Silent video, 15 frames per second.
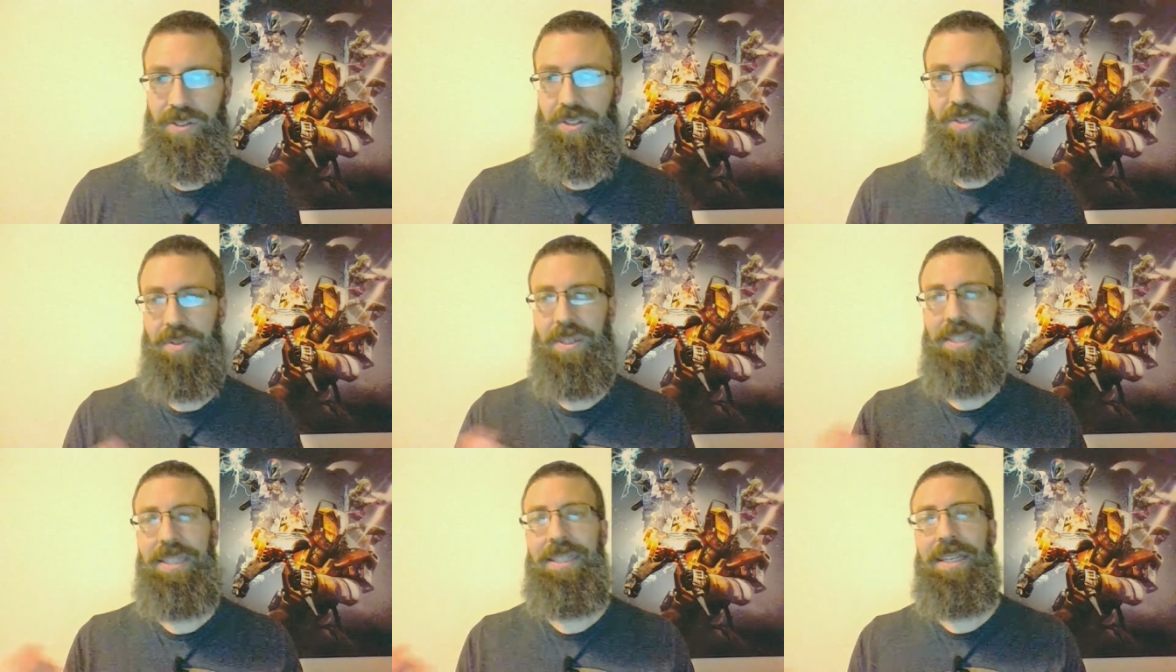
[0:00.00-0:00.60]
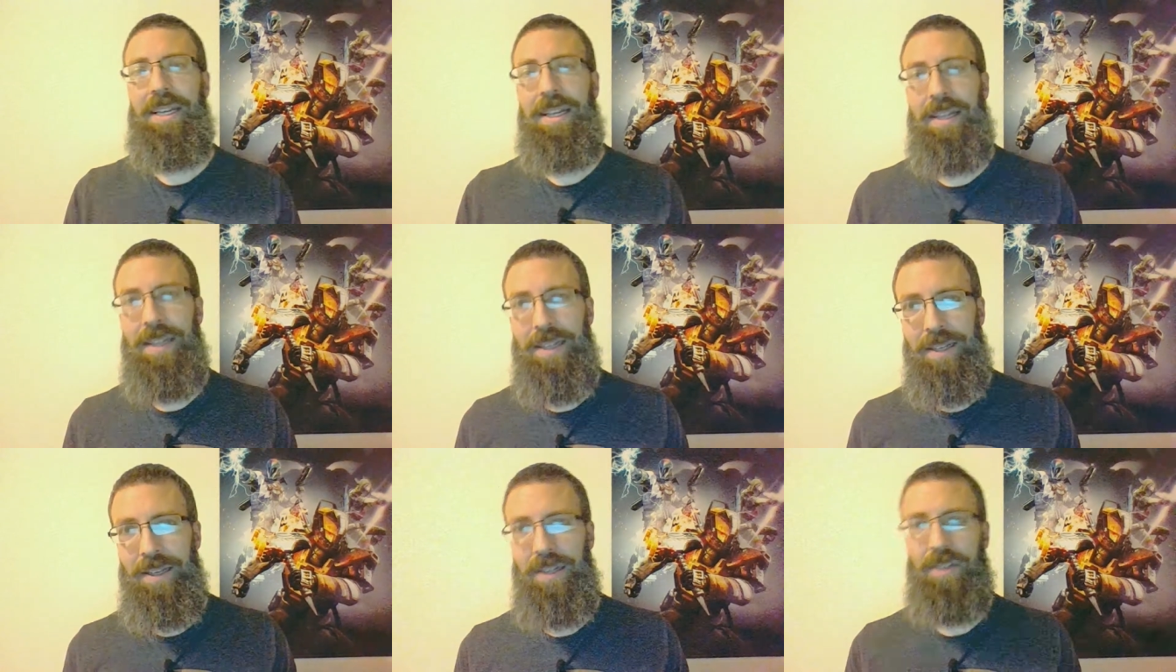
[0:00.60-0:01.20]
So
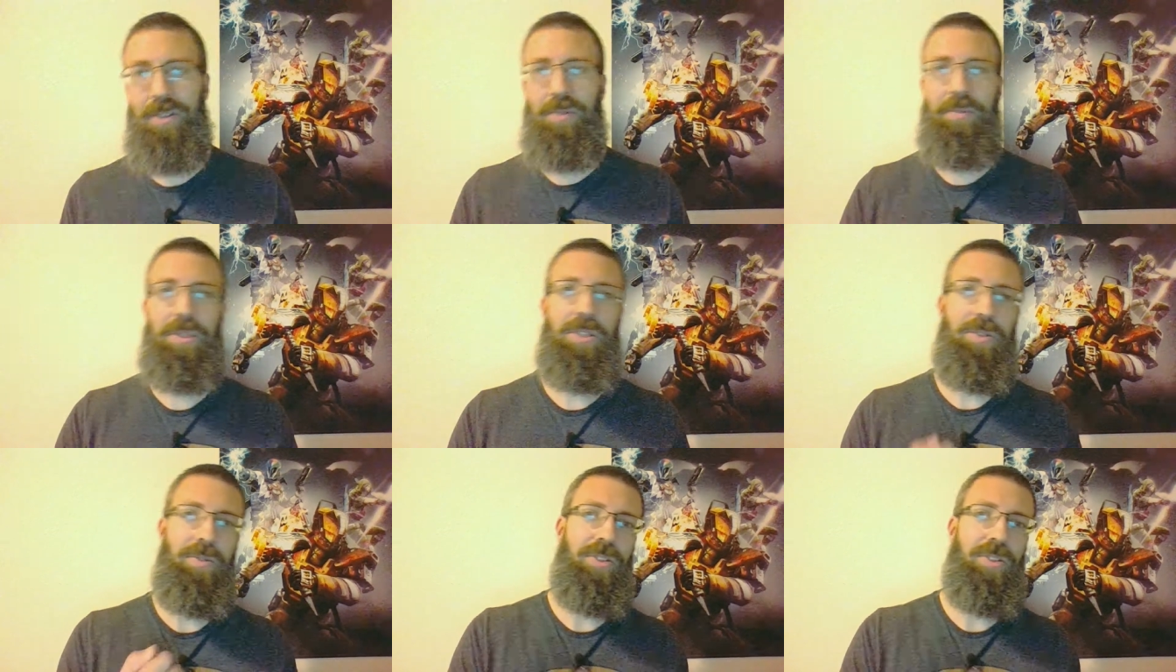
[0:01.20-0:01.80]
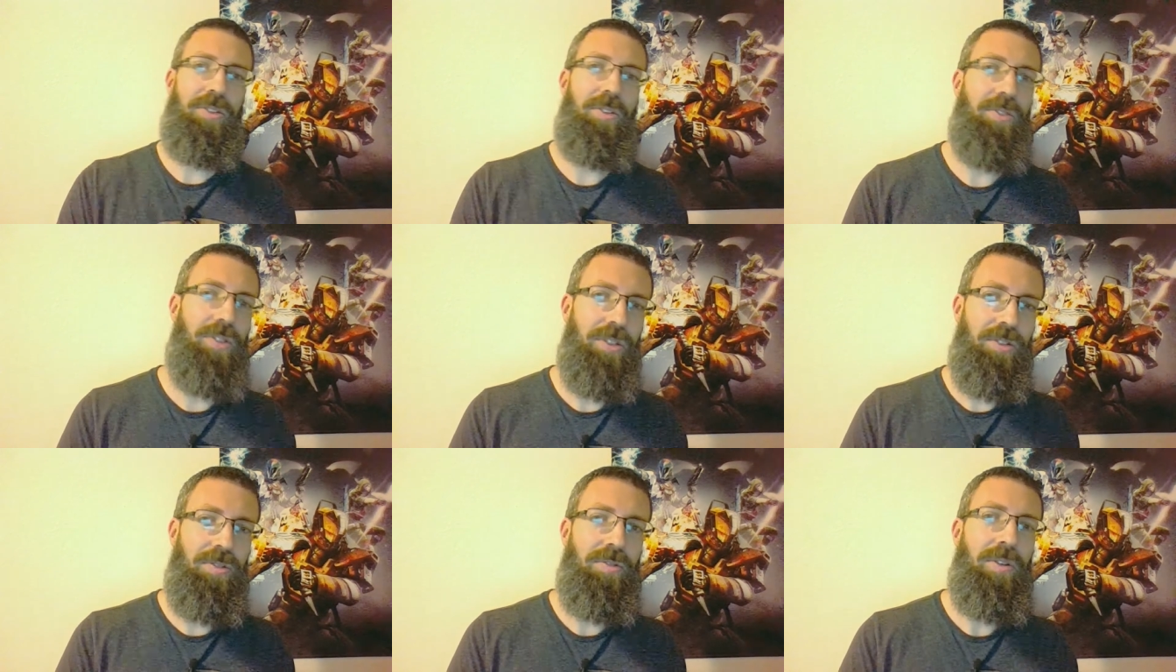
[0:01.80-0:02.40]
again, I don't mean to insult
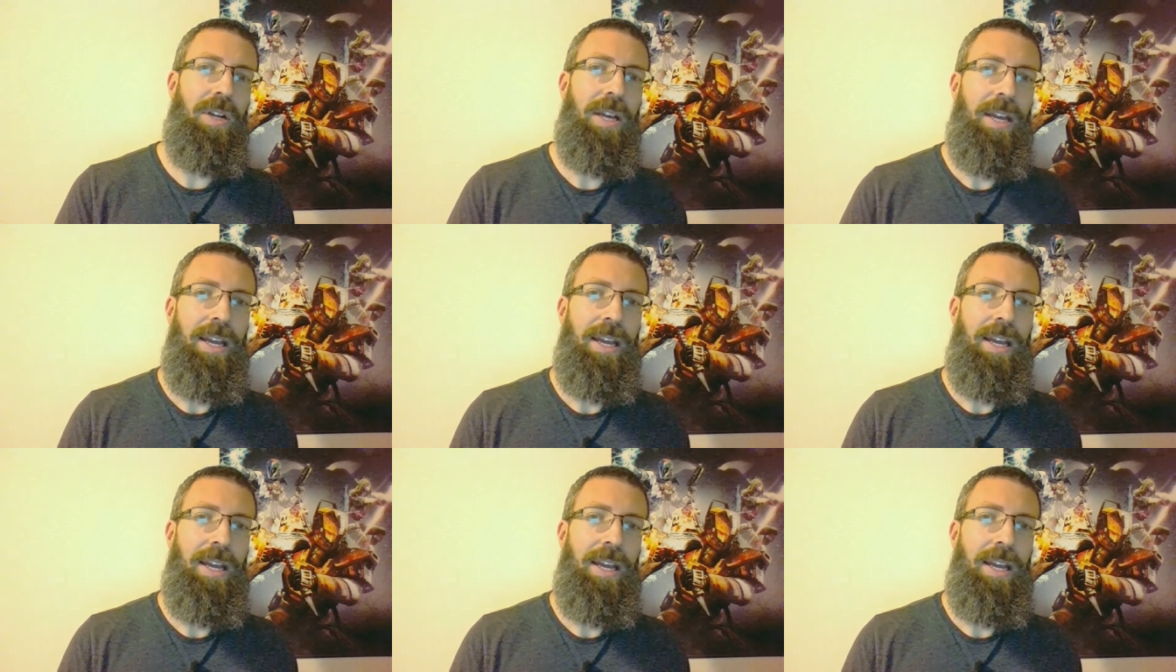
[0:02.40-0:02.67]
you.